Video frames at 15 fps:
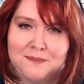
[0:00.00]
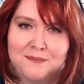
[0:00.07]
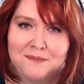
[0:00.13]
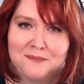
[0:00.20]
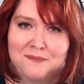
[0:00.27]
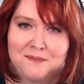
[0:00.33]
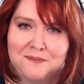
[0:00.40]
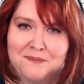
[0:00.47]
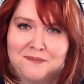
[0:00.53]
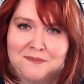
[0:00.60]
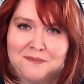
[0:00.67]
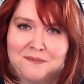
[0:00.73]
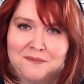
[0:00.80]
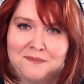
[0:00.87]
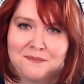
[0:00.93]

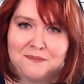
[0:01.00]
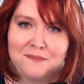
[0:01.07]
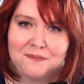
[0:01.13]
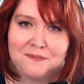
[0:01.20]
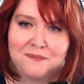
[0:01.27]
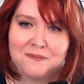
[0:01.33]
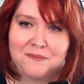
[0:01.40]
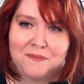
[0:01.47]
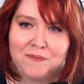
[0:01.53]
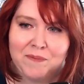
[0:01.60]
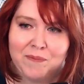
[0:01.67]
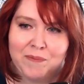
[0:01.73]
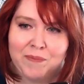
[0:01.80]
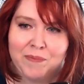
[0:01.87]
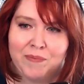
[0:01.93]
Nothing is said.